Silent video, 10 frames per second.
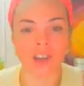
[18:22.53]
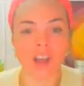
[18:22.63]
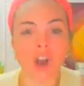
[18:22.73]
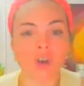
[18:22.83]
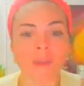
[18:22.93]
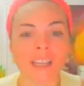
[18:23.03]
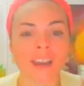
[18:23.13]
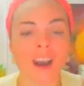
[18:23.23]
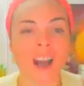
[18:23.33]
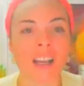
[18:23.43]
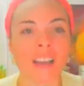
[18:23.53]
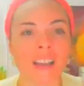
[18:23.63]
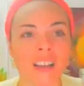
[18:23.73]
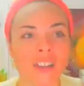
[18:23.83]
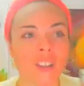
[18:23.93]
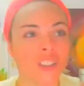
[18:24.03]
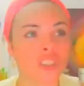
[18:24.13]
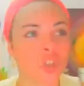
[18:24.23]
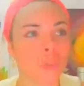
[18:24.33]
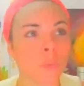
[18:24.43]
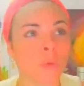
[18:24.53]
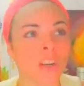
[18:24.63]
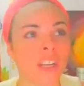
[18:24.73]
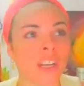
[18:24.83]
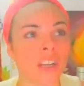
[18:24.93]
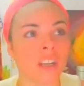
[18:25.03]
oh my God, she's so pretty.